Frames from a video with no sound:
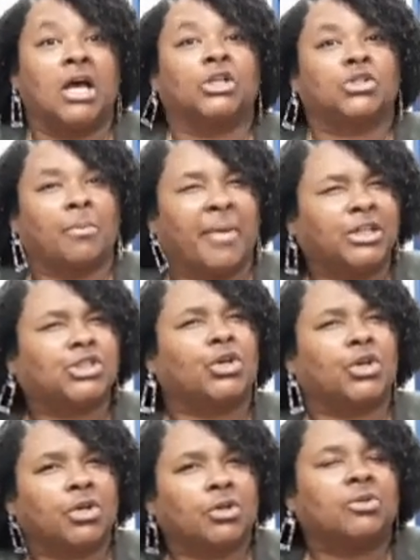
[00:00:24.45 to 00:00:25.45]
So make sure
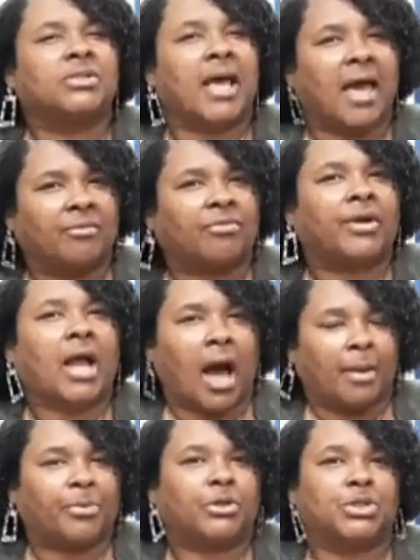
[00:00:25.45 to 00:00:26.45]
you use every
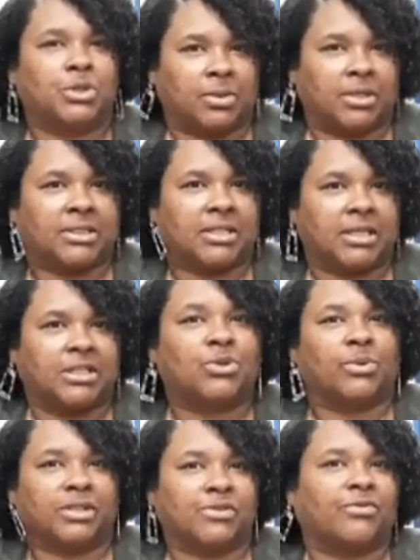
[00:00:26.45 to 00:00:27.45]
opportunity
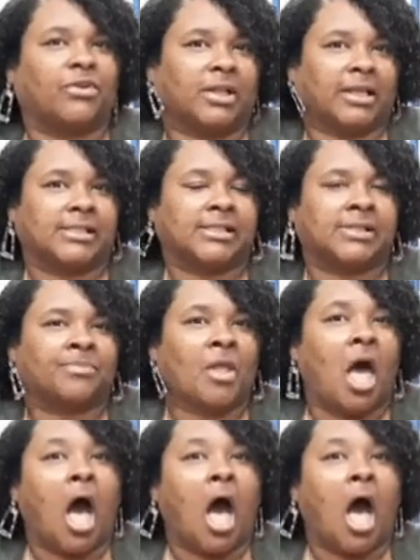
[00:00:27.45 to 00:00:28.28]
to its fullest.